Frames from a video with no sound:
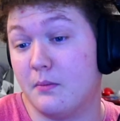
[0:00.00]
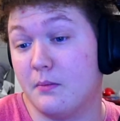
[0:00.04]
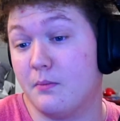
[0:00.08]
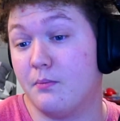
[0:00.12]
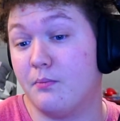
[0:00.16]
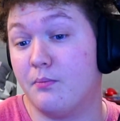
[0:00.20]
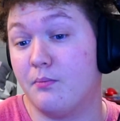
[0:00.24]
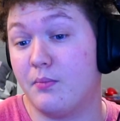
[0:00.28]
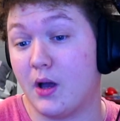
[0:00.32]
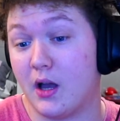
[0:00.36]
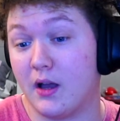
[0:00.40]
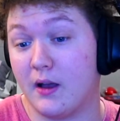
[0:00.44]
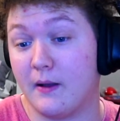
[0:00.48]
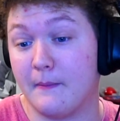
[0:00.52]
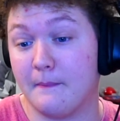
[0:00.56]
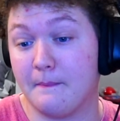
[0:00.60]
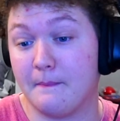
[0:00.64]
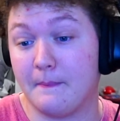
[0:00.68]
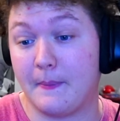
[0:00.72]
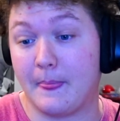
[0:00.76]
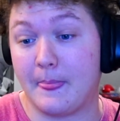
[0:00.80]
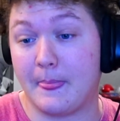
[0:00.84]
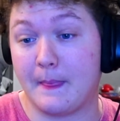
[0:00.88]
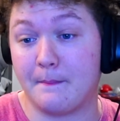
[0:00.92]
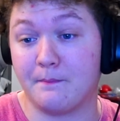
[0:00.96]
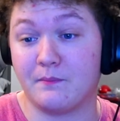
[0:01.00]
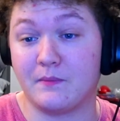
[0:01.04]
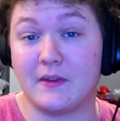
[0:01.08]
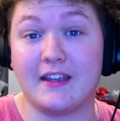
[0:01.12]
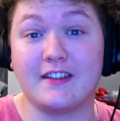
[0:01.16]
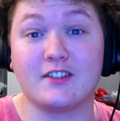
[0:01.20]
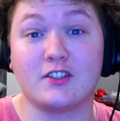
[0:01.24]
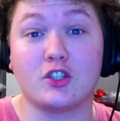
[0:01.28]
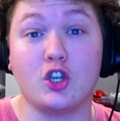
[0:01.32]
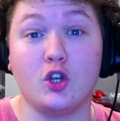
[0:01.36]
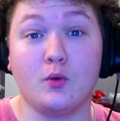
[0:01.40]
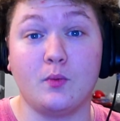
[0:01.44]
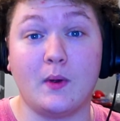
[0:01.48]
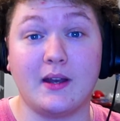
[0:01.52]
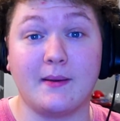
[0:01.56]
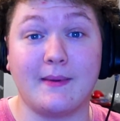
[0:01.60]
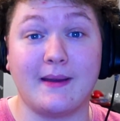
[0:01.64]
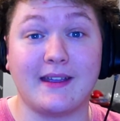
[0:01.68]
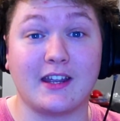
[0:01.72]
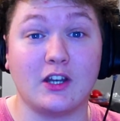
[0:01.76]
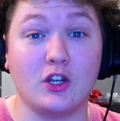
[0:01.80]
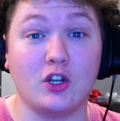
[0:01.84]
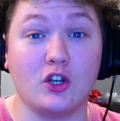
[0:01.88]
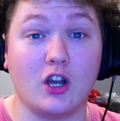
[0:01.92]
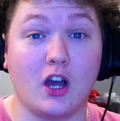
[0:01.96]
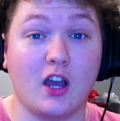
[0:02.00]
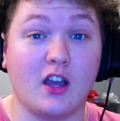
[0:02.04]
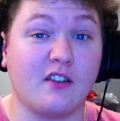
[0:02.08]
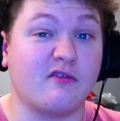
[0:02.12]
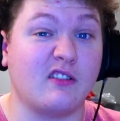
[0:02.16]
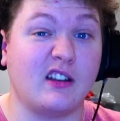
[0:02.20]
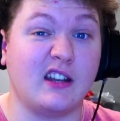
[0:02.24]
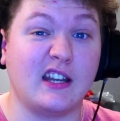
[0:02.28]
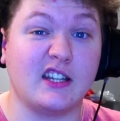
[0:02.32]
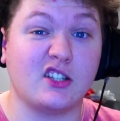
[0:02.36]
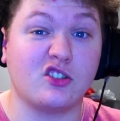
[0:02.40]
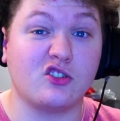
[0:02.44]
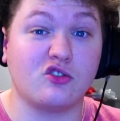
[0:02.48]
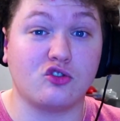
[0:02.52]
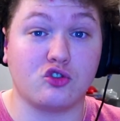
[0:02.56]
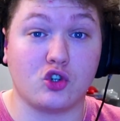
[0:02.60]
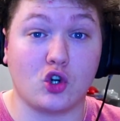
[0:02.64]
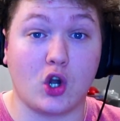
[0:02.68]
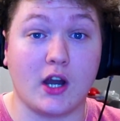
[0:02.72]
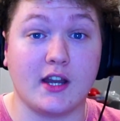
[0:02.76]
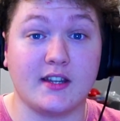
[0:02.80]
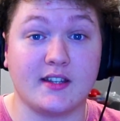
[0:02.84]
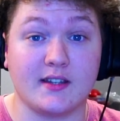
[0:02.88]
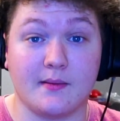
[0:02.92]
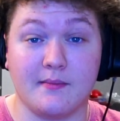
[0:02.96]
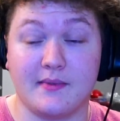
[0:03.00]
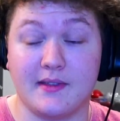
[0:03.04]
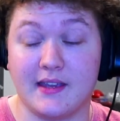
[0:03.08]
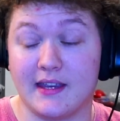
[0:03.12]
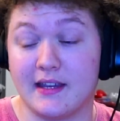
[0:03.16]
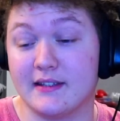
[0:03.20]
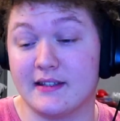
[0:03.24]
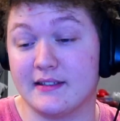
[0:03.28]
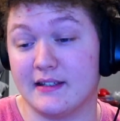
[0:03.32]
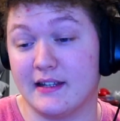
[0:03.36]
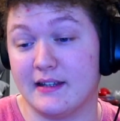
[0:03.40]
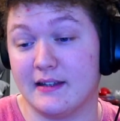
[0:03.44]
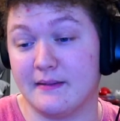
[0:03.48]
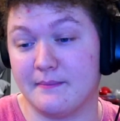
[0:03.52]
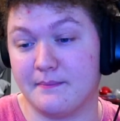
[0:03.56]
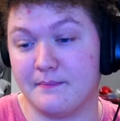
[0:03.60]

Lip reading: But it's a good way to make a new life, or at least try something, isn't it?